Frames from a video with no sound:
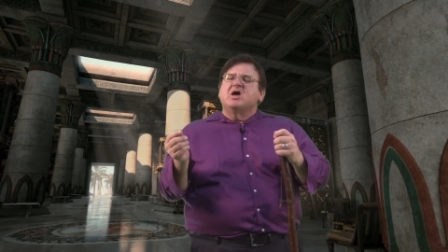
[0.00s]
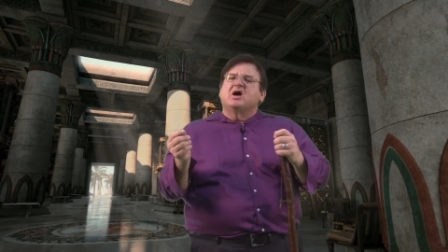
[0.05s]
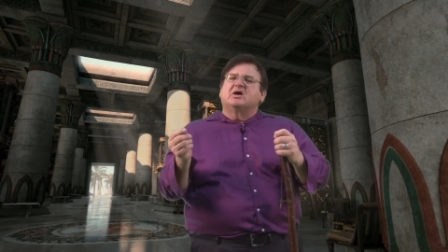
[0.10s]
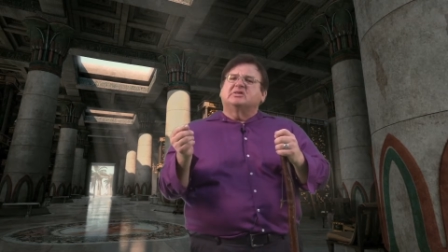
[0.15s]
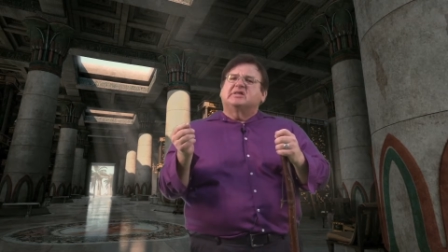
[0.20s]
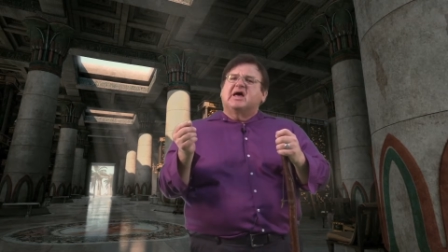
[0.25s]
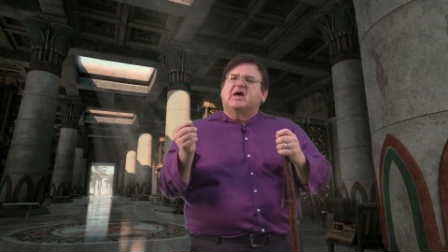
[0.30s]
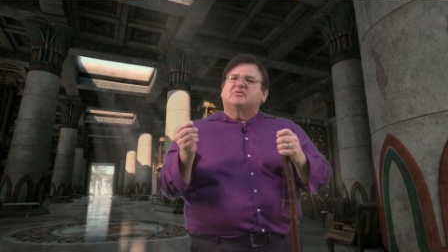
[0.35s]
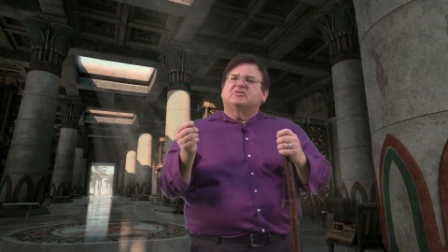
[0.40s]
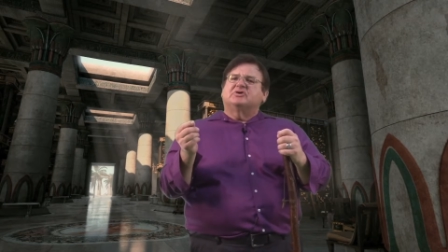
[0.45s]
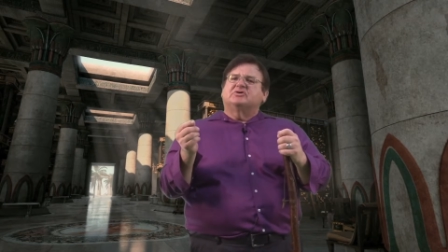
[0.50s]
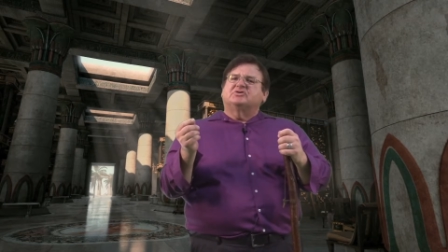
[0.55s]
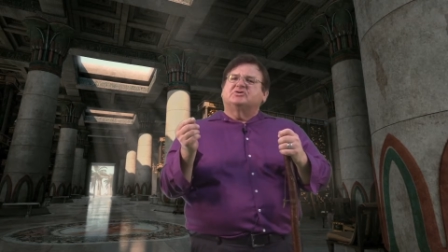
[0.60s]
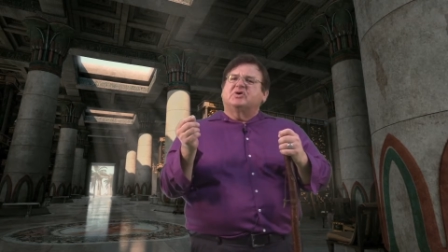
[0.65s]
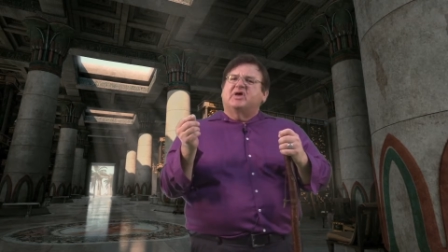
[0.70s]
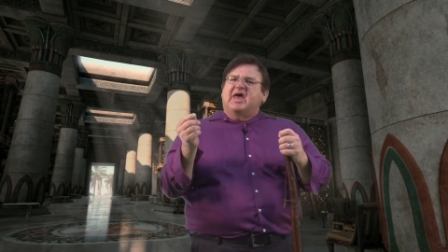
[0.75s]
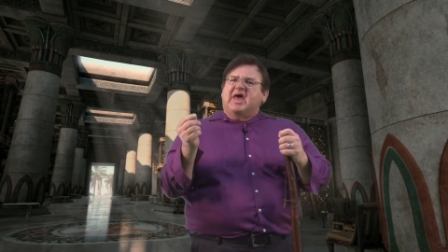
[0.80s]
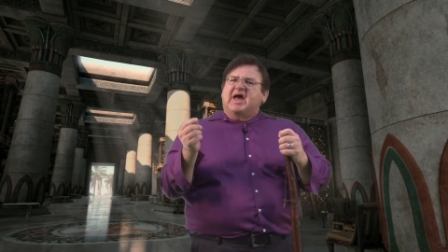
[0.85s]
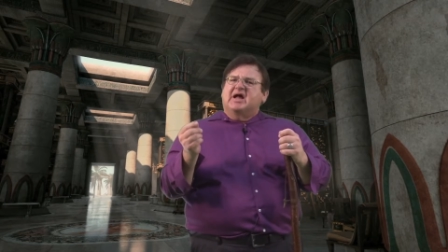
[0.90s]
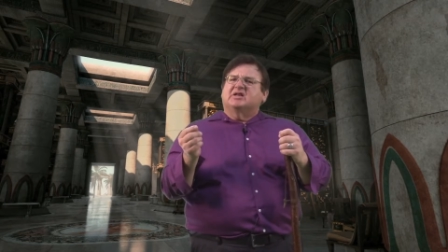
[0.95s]
allows us
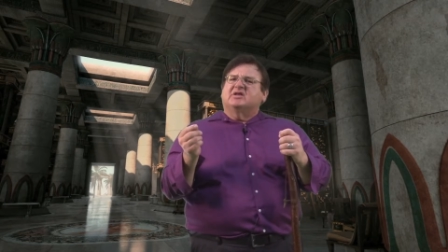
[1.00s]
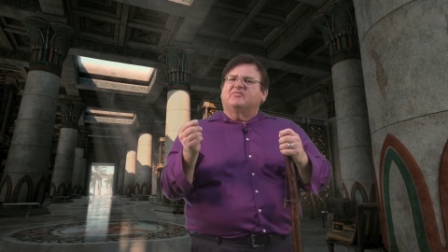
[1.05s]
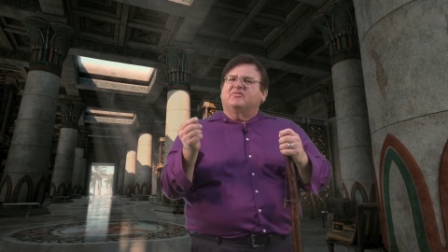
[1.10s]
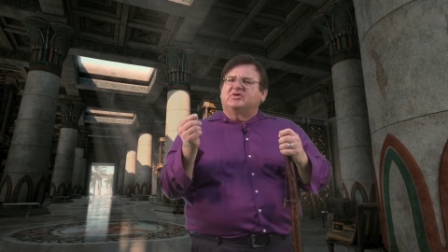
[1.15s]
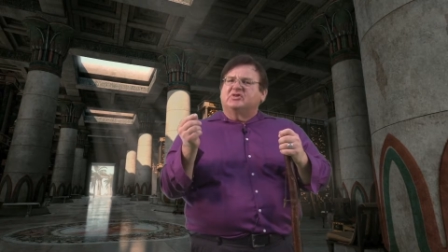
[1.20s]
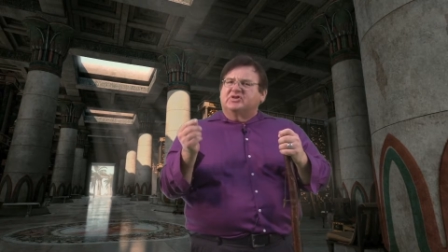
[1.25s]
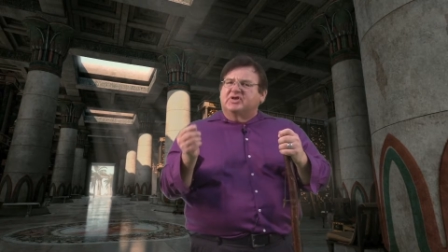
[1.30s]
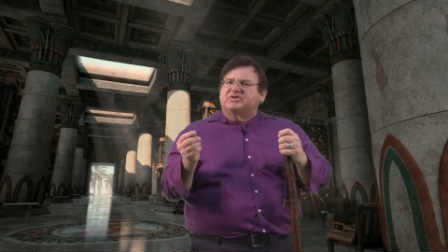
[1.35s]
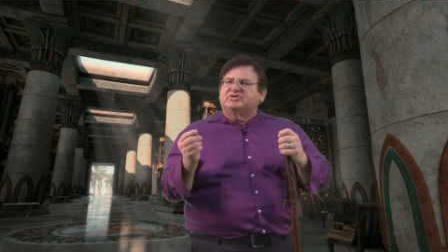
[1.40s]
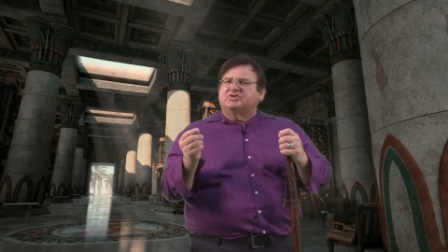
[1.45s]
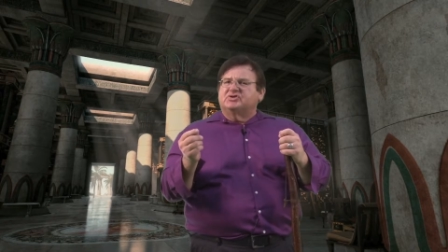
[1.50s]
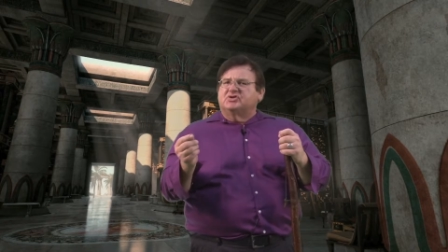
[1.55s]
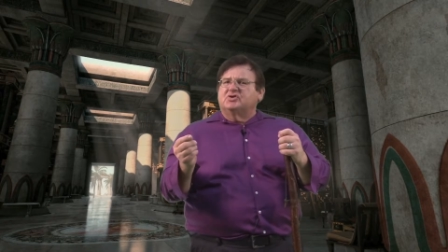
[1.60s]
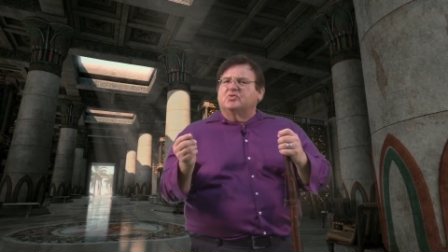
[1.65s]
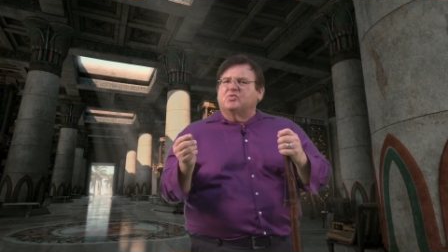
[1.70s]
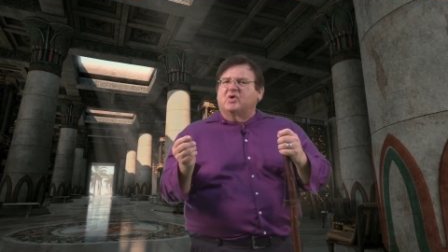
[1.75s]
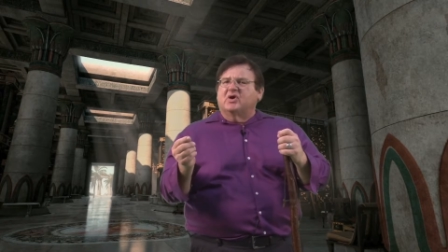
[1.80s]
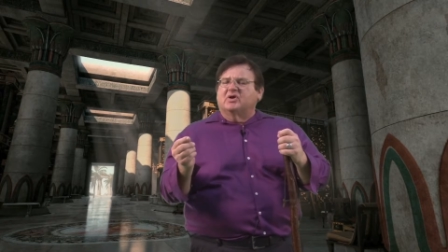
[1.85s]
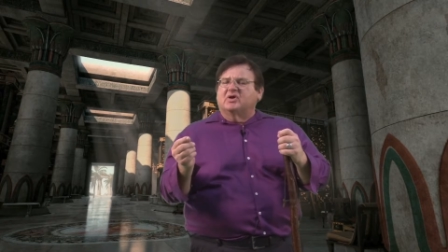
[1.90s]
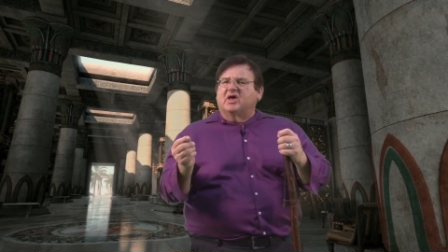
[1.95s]
to actively listen
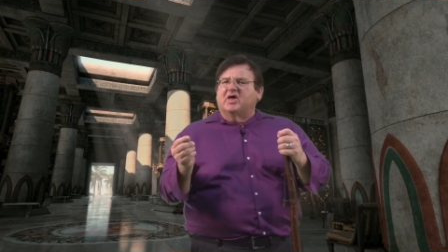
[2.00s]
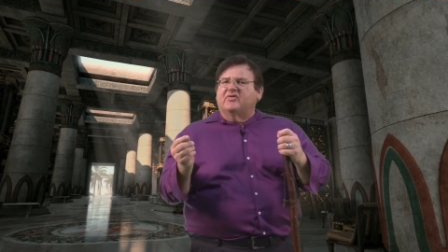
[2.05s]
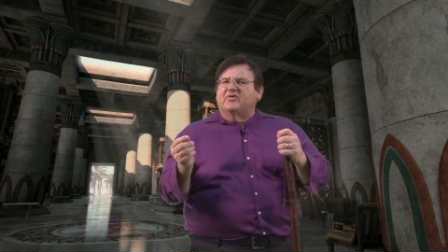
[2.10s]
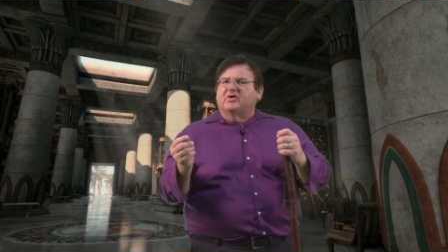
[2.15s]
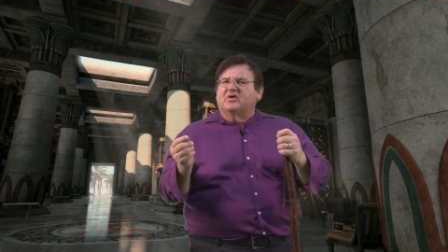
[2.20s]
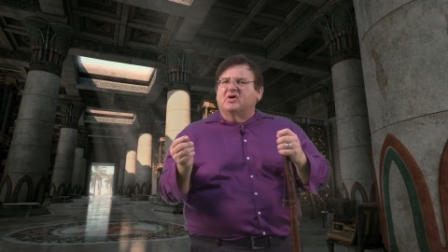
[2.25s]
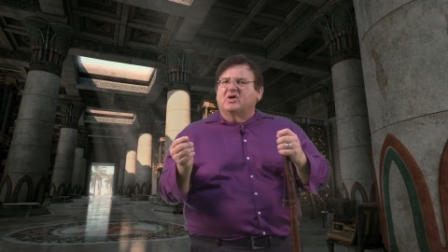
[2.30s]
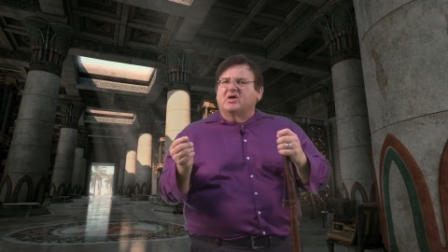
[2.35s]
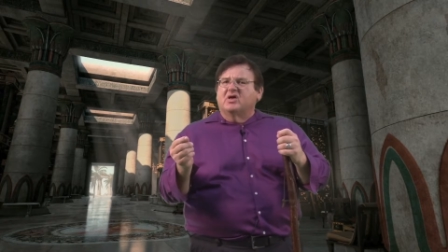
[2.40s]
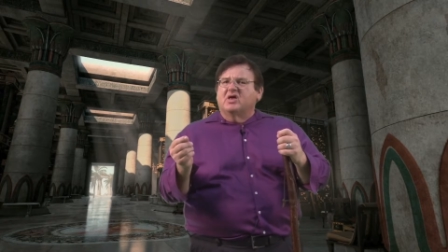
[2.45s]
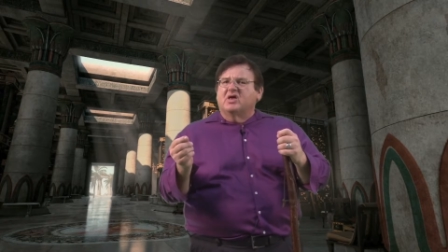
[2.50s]
to one another